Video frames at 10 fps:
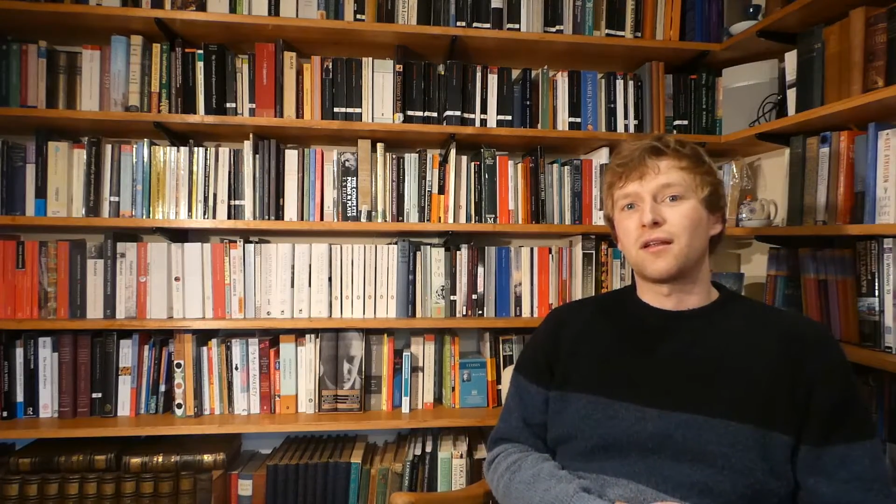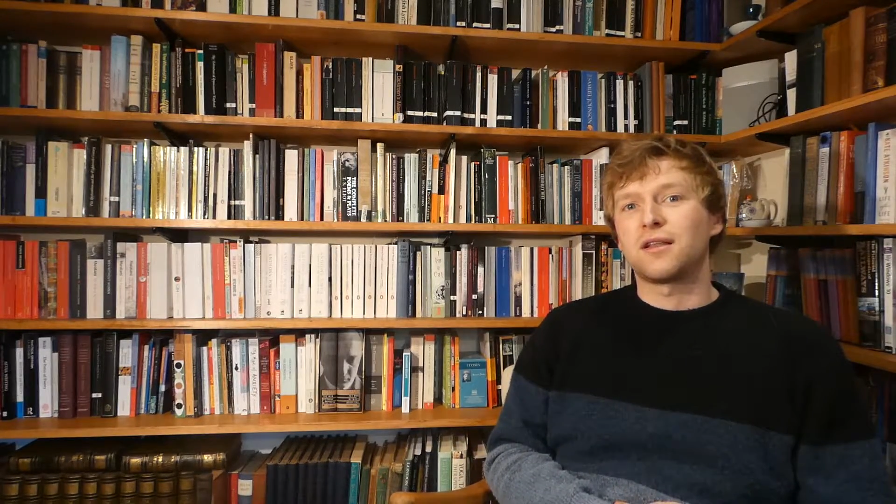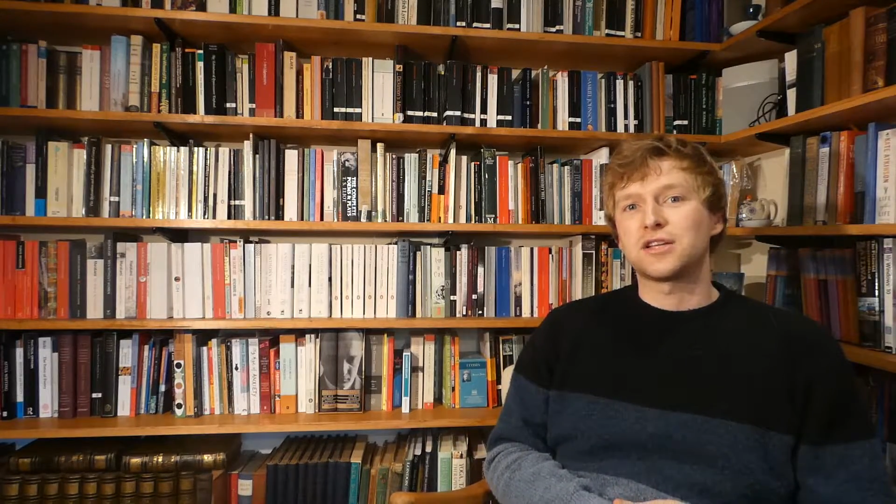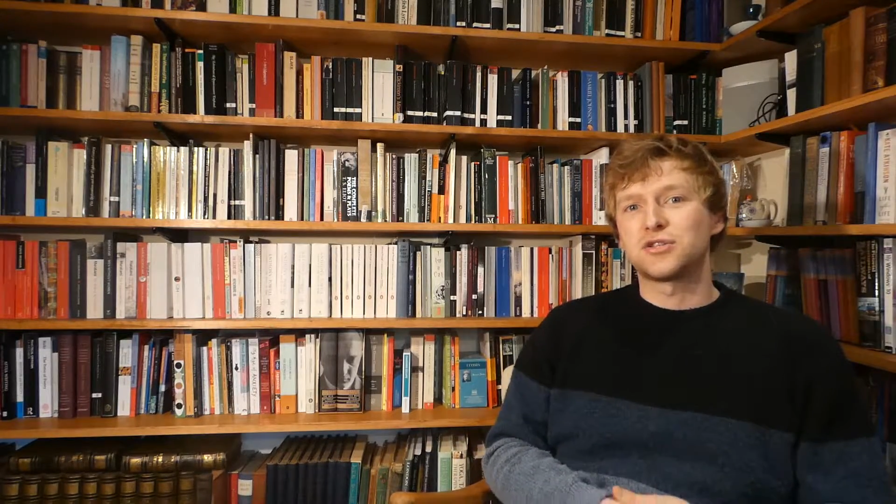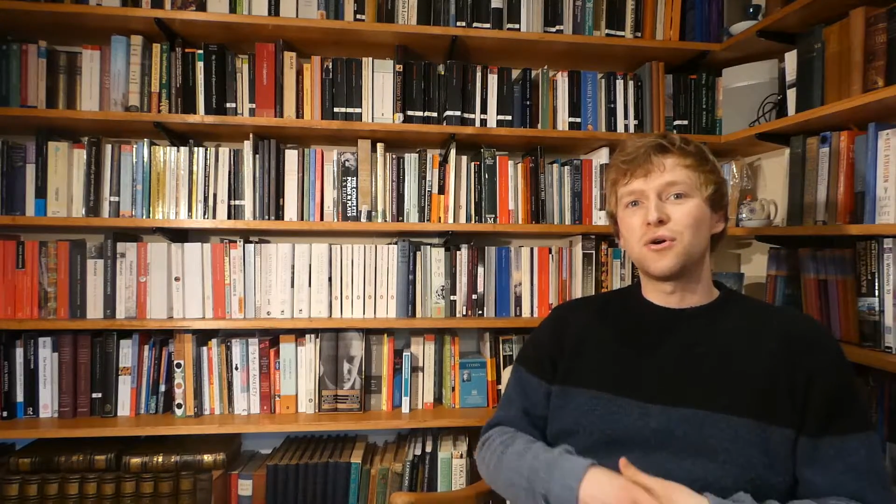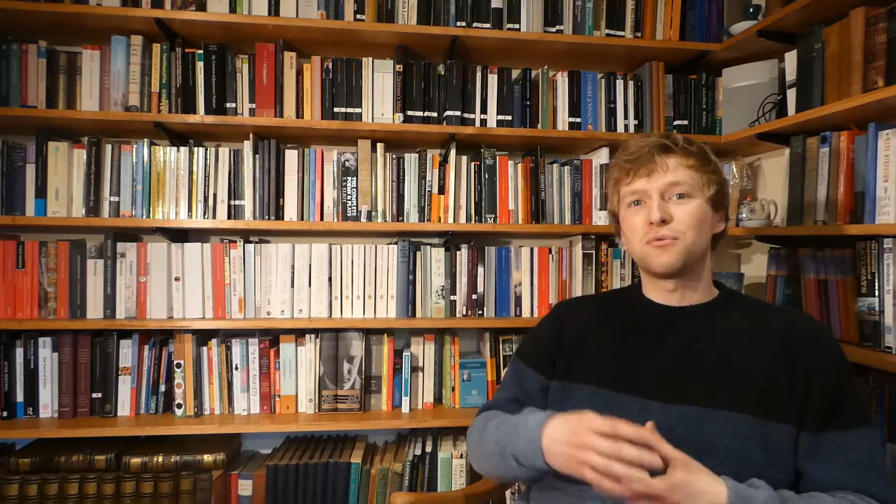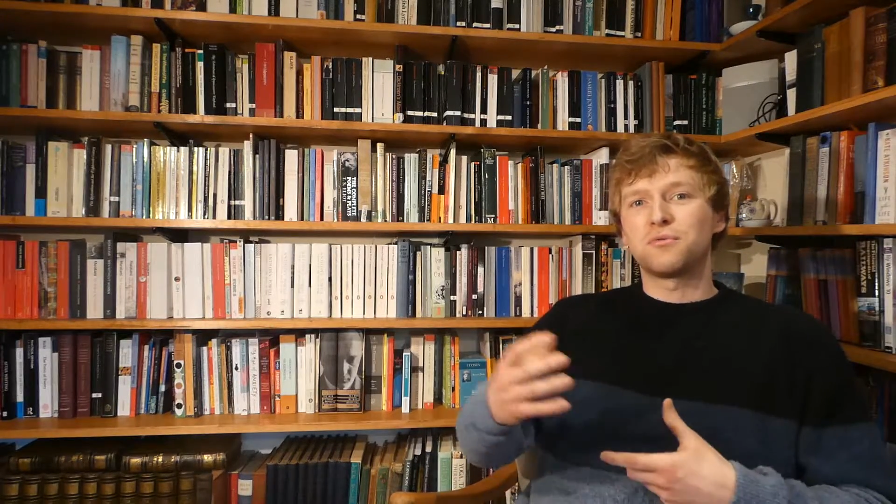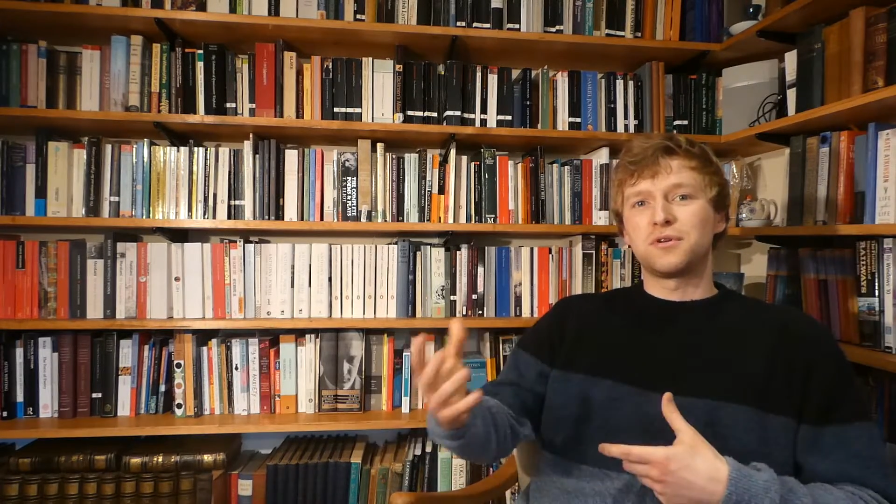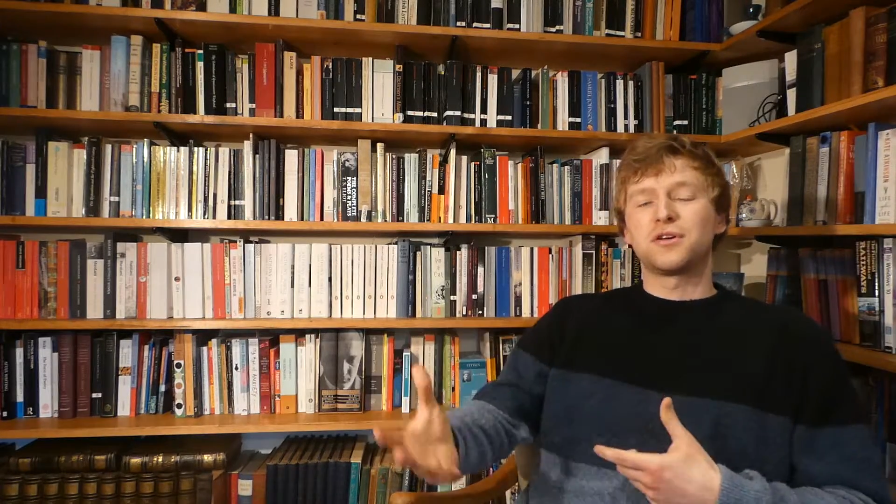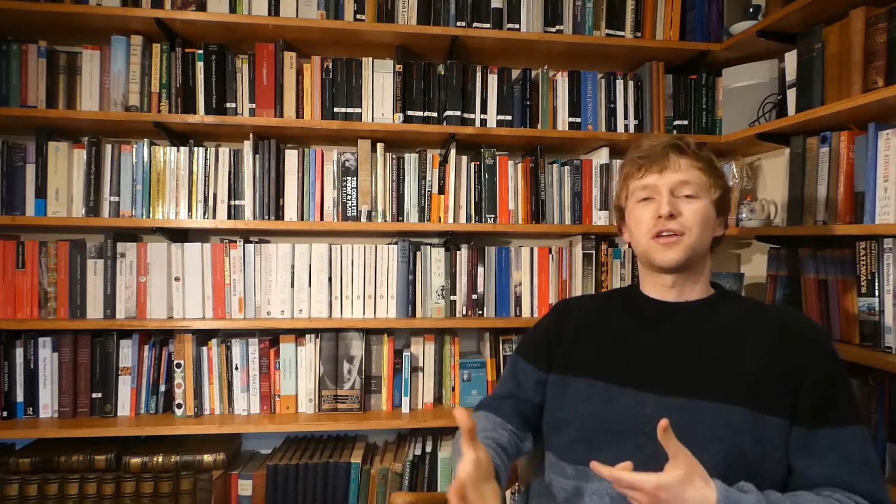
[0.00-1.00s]
That's not
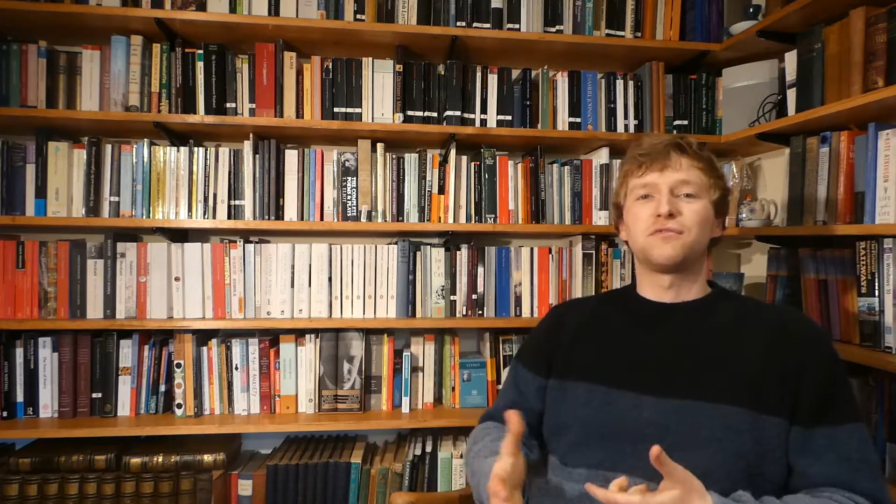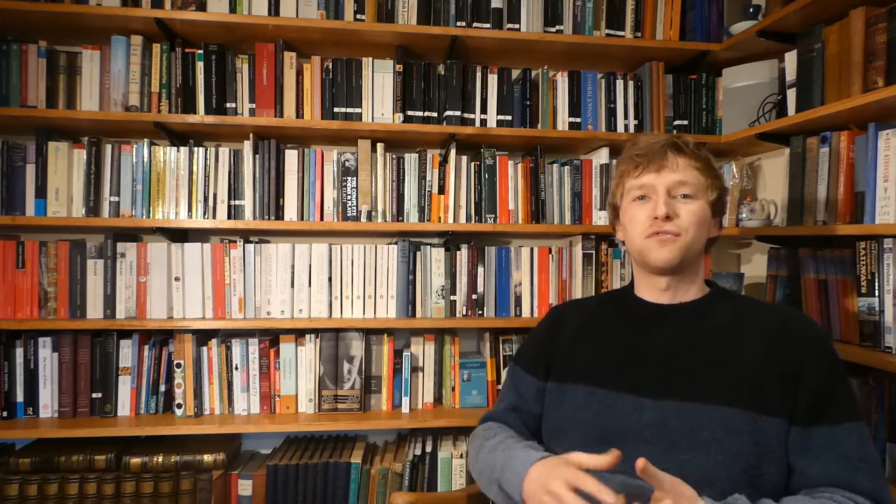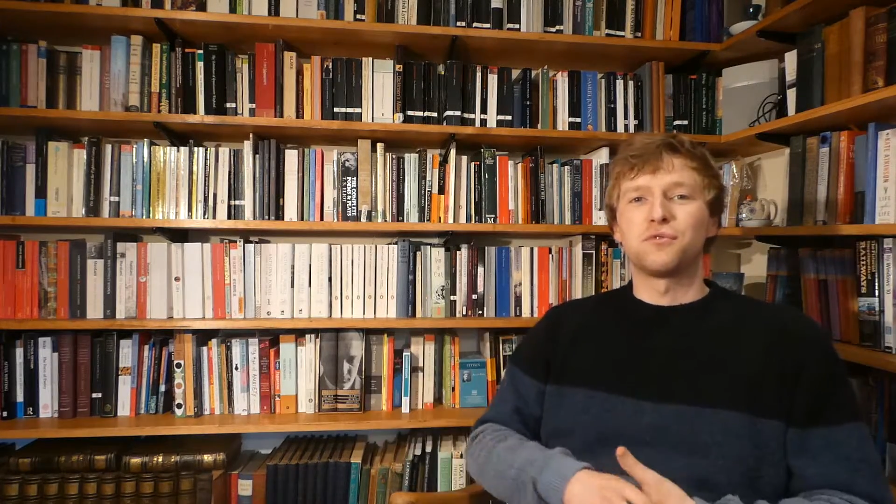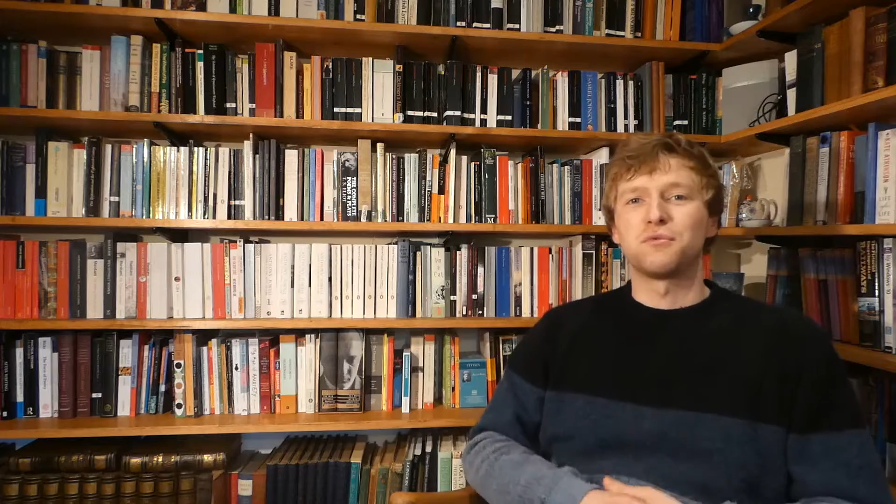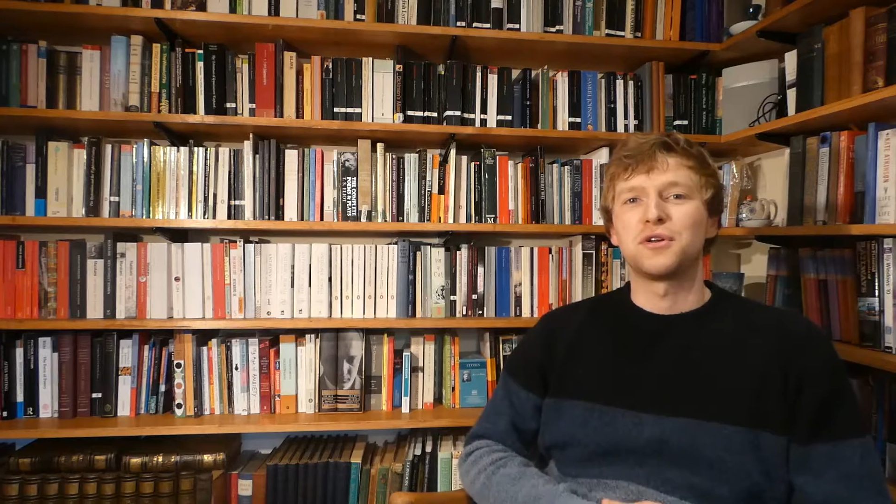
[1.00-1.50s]
what we're looking for.